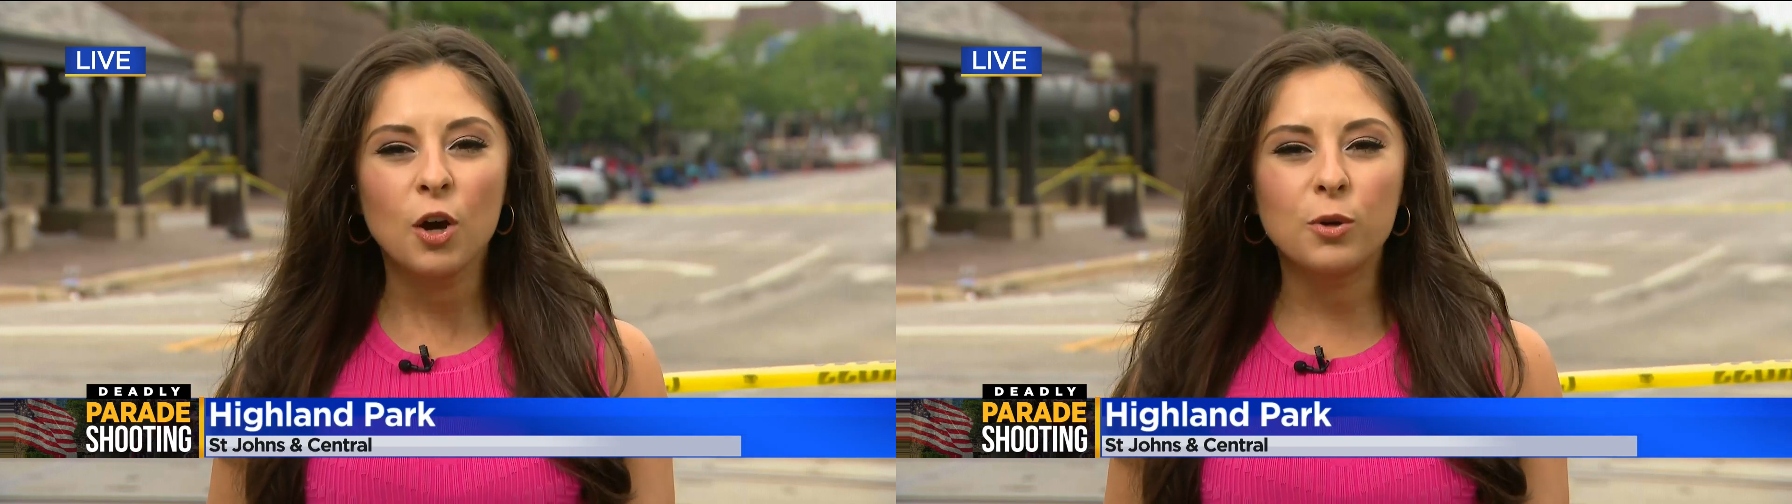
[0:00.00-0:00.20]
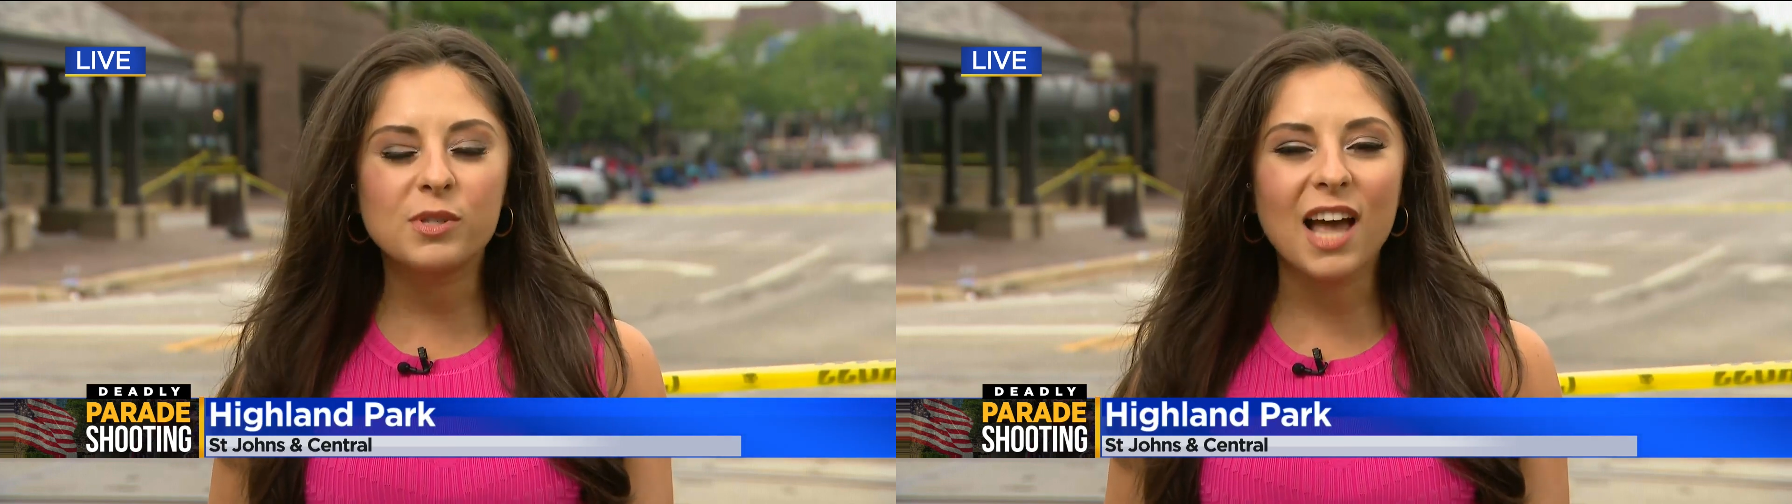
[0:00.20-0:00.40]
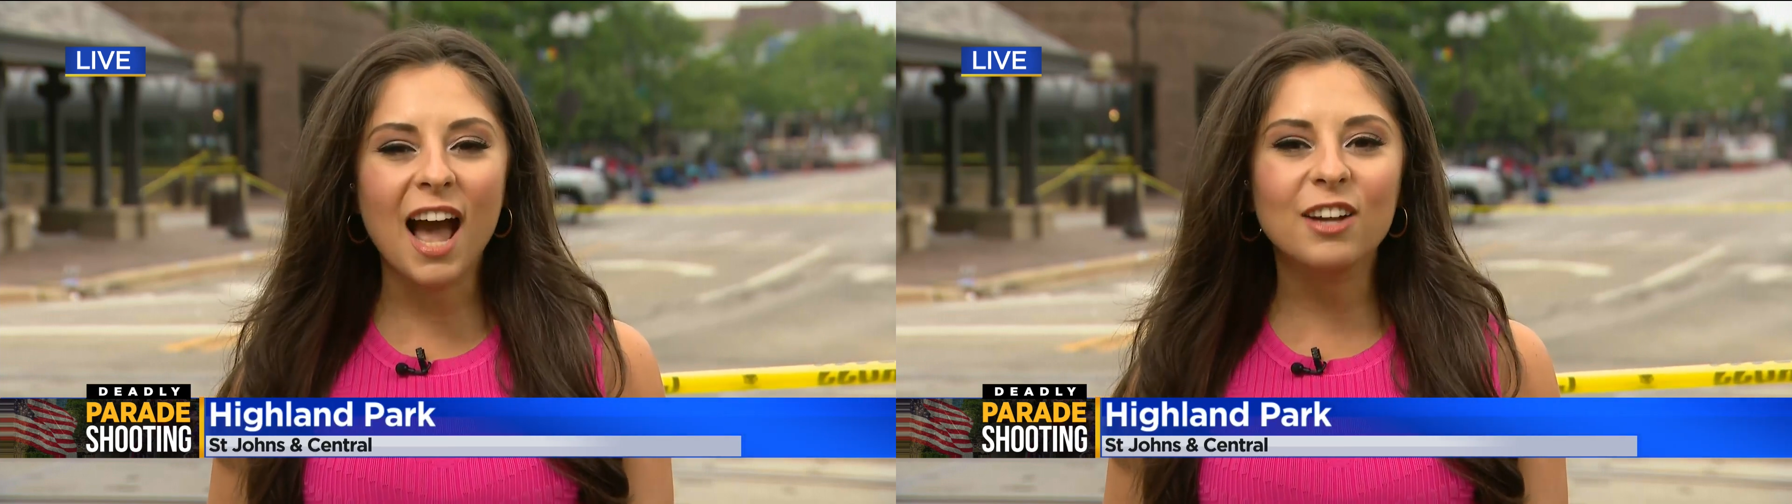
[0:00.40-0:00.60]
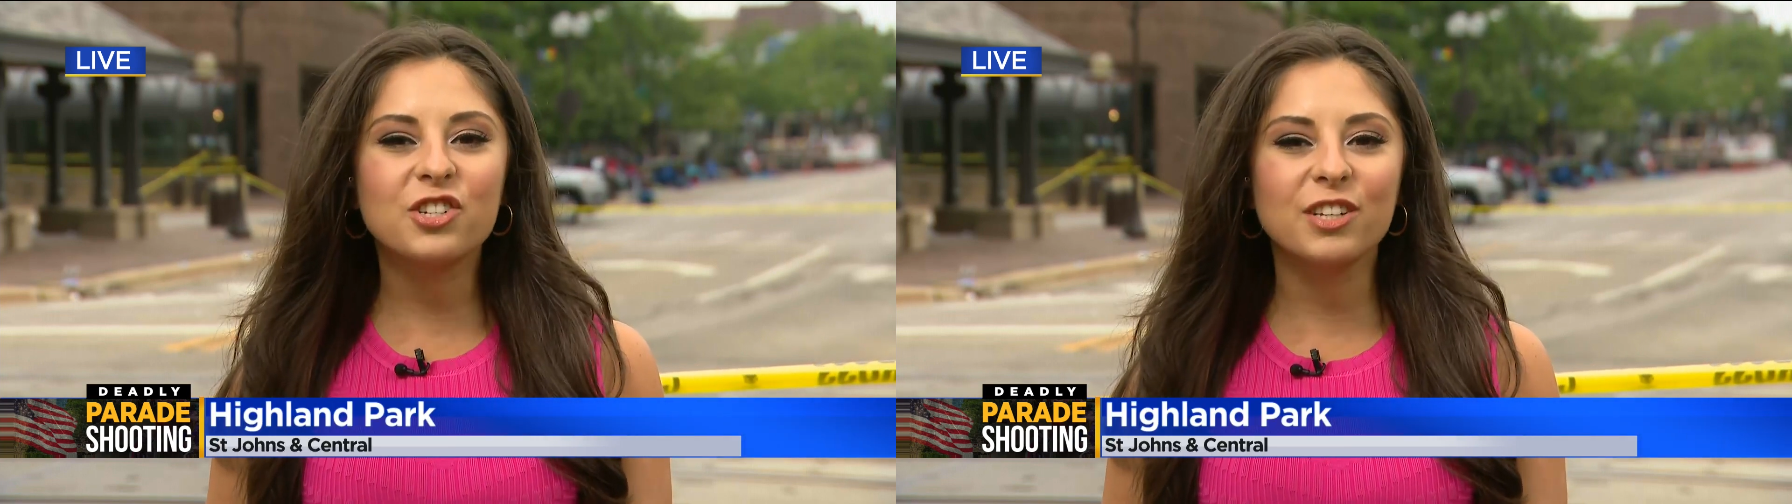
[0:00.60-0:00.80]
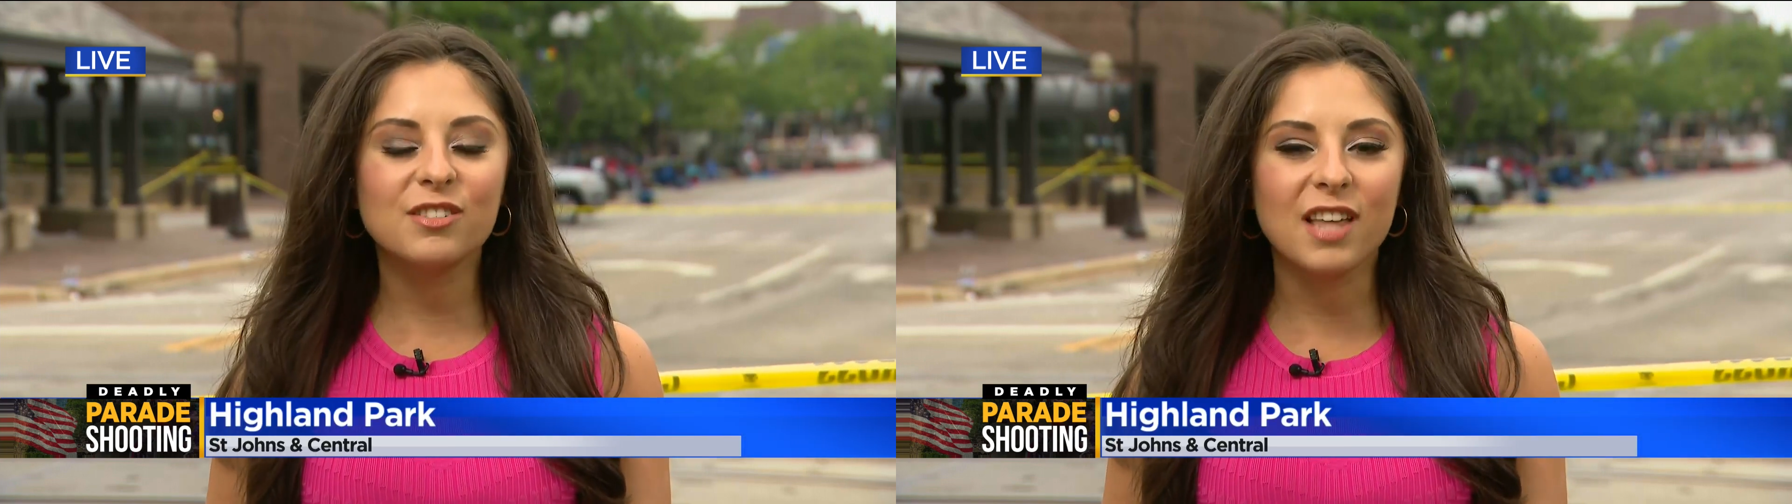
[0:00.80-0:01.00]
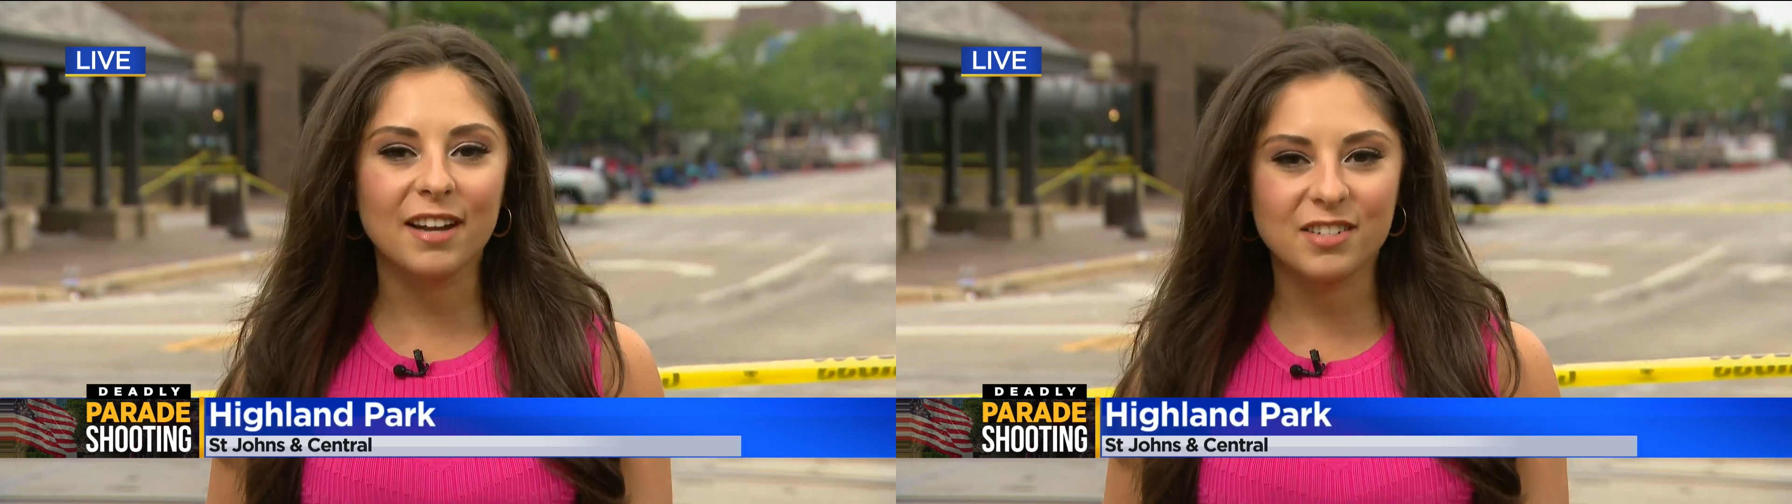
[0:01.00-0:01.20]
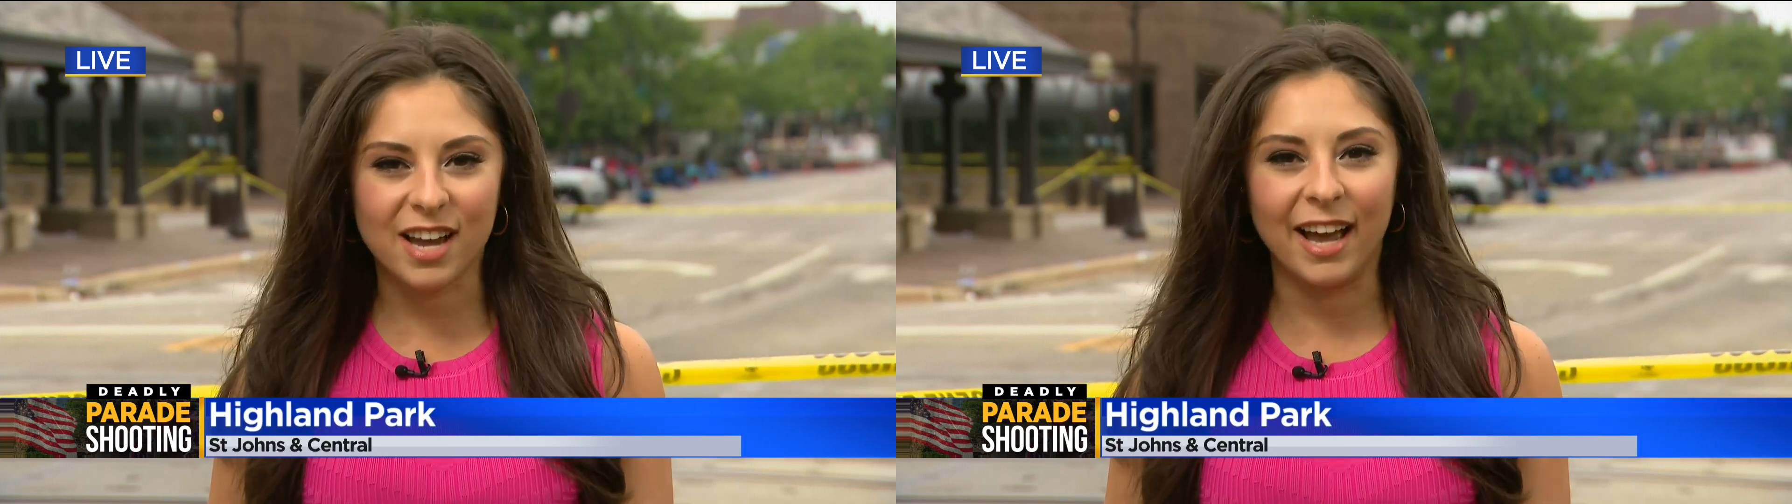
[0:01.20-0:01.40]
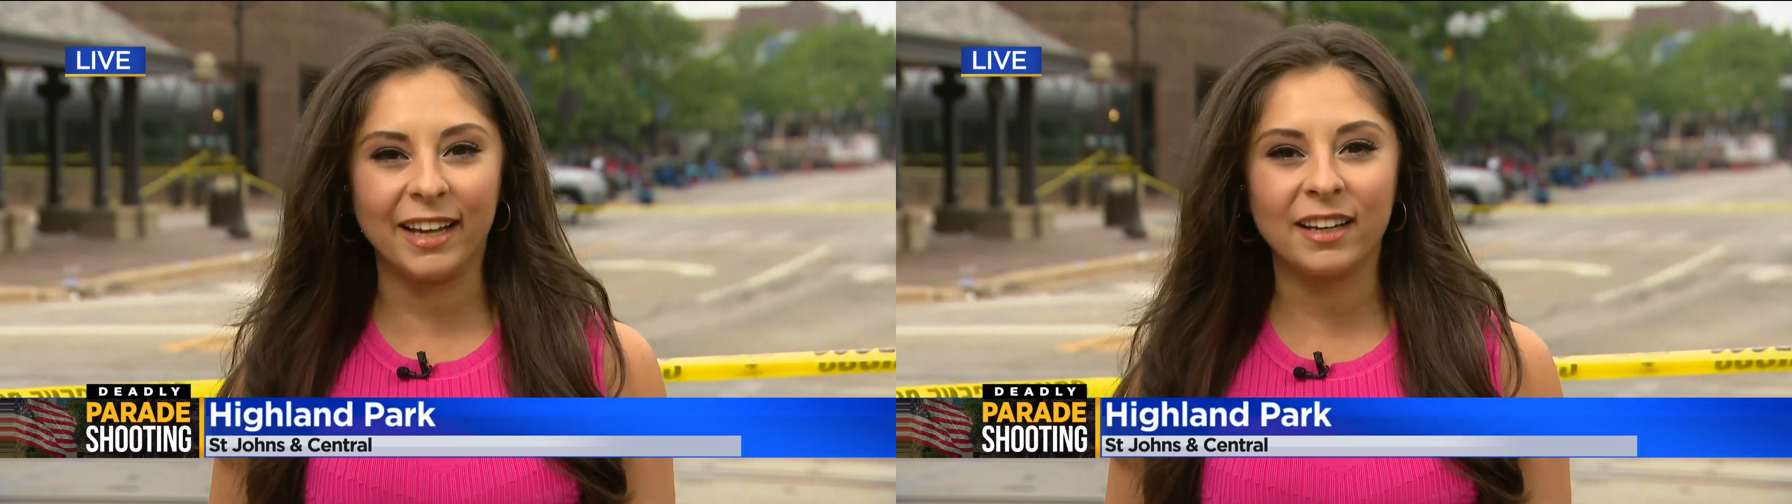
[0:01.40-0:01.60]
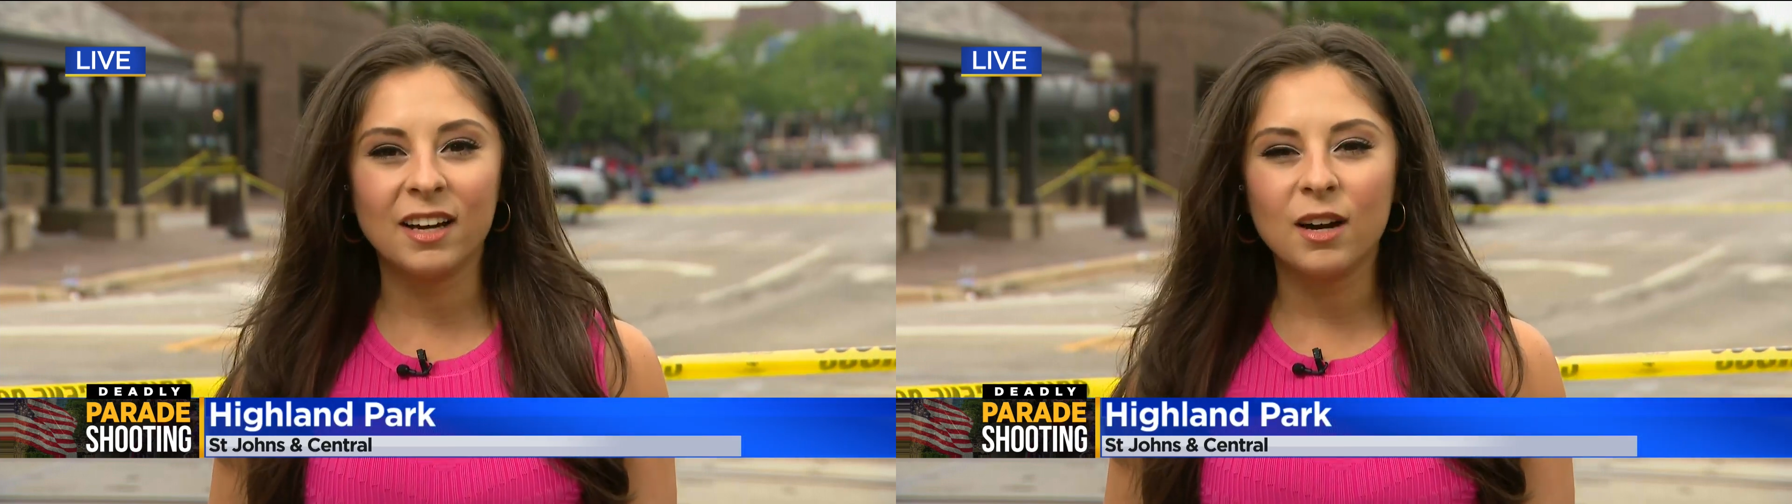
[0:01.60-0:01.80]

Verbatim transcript: whose actions that day